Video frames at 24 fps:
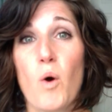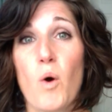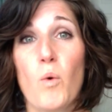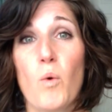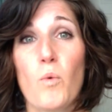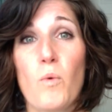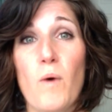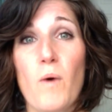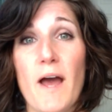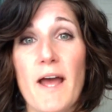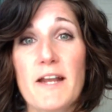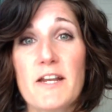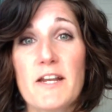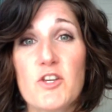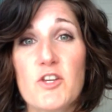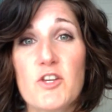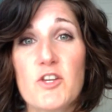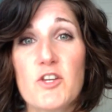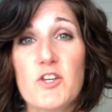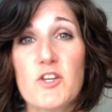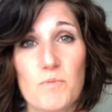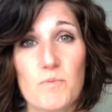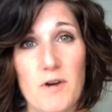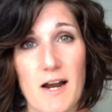when
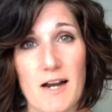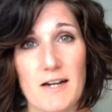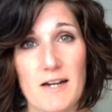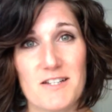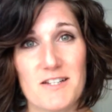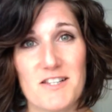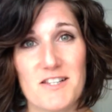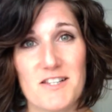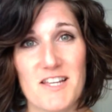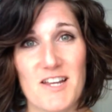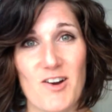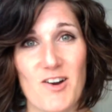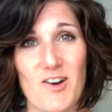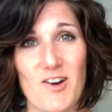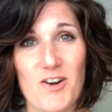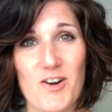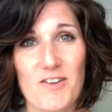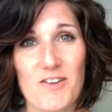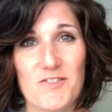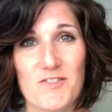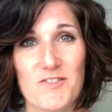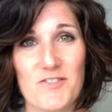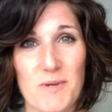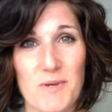you practice the art
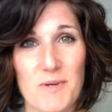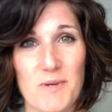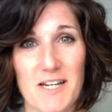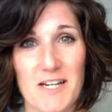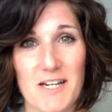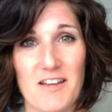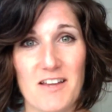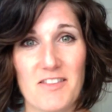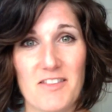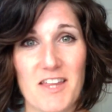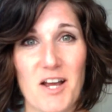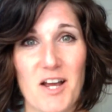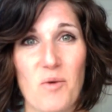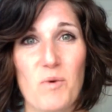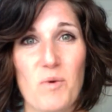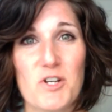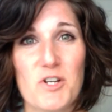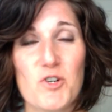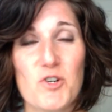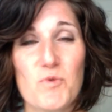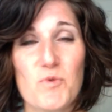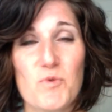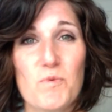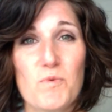of doing nothing,
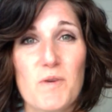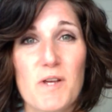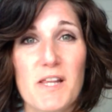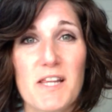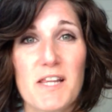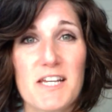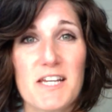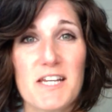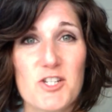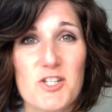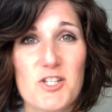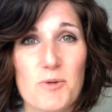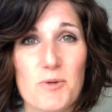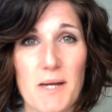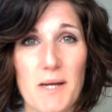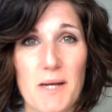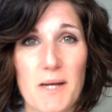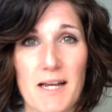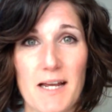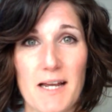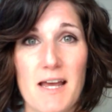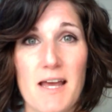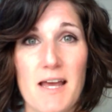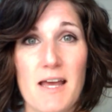what you're really
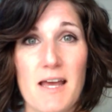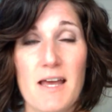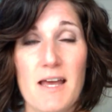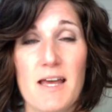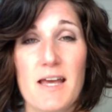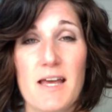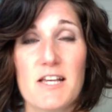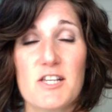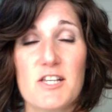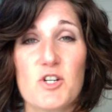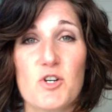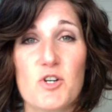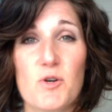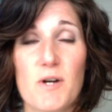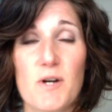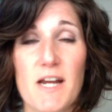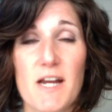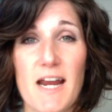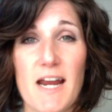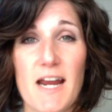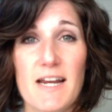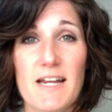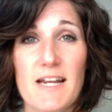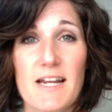doing is
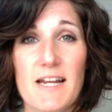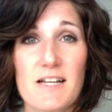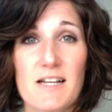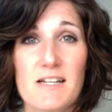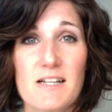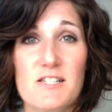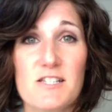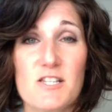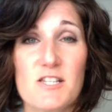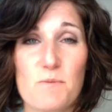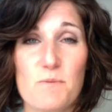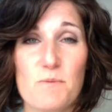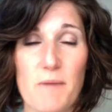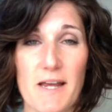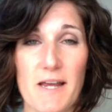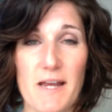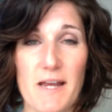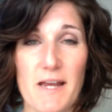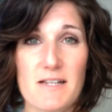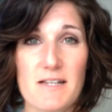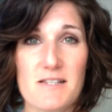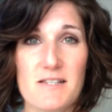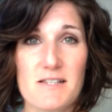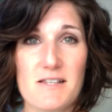creating
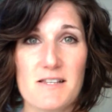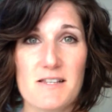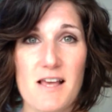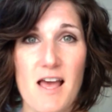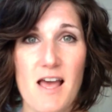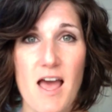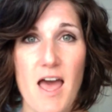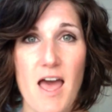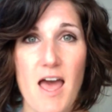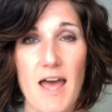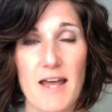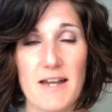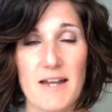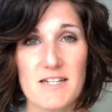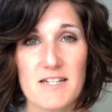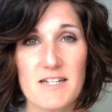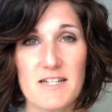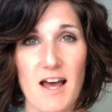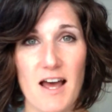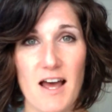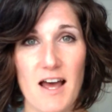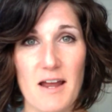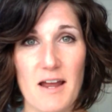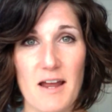space and
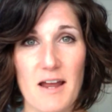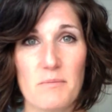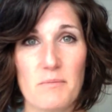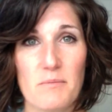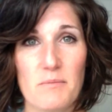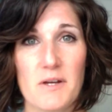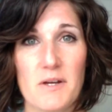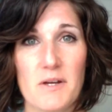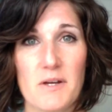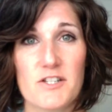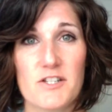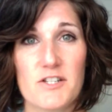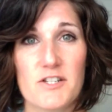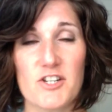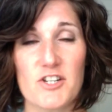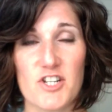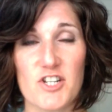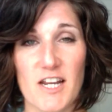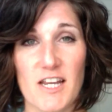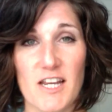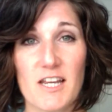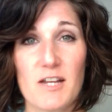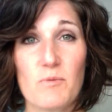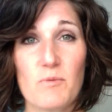time to
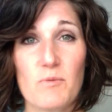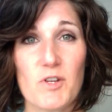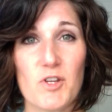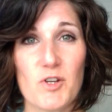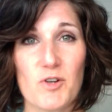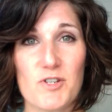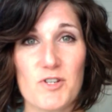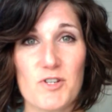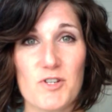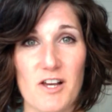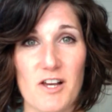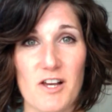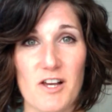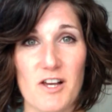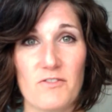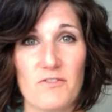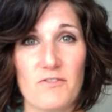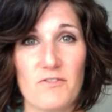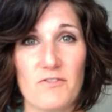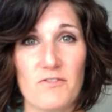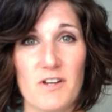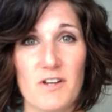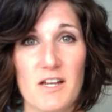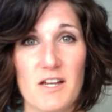check in with yourself,
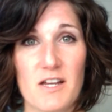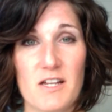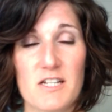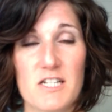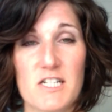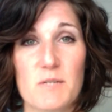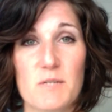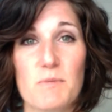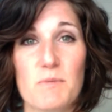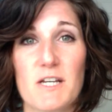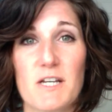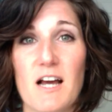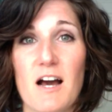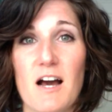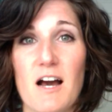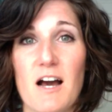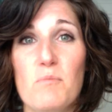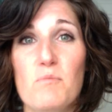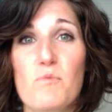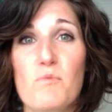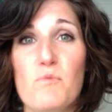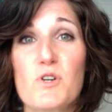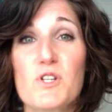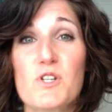to
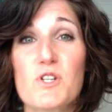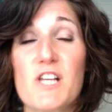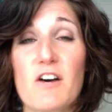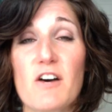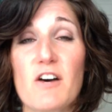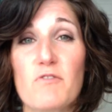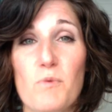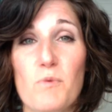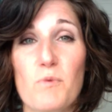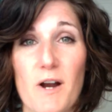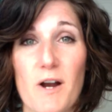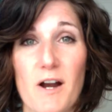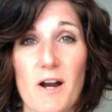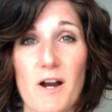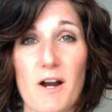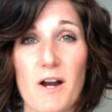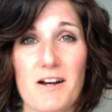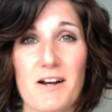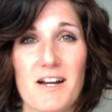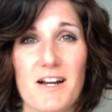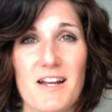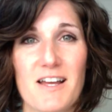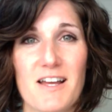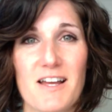become more self-aware,
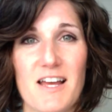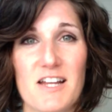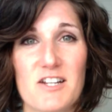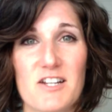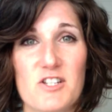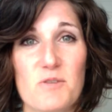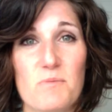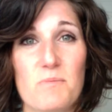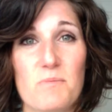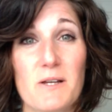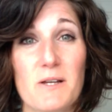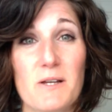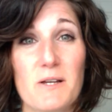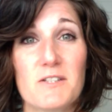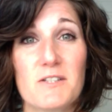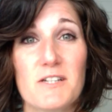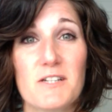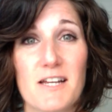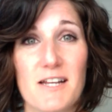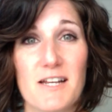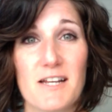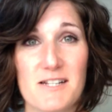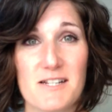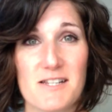and to build
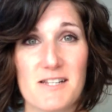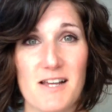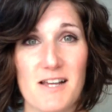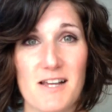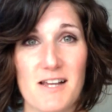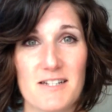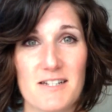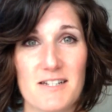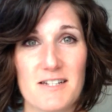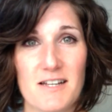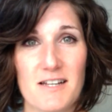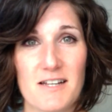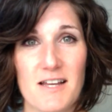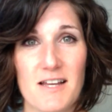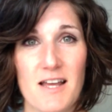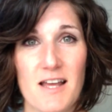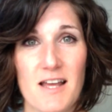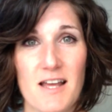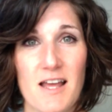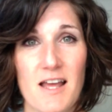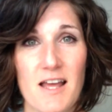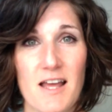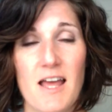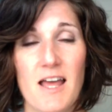insight.
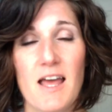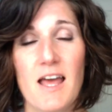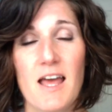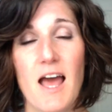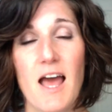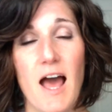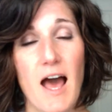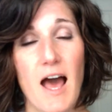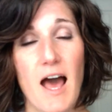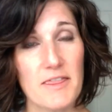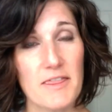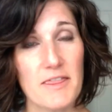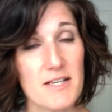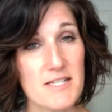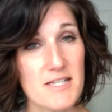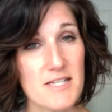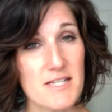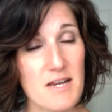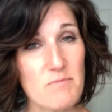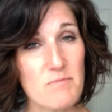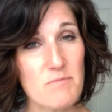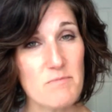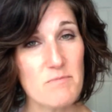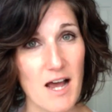At the
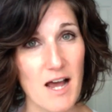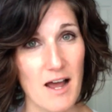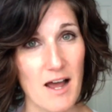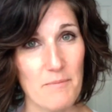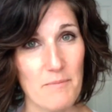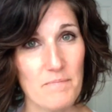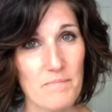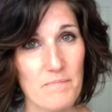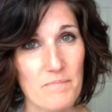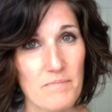same time,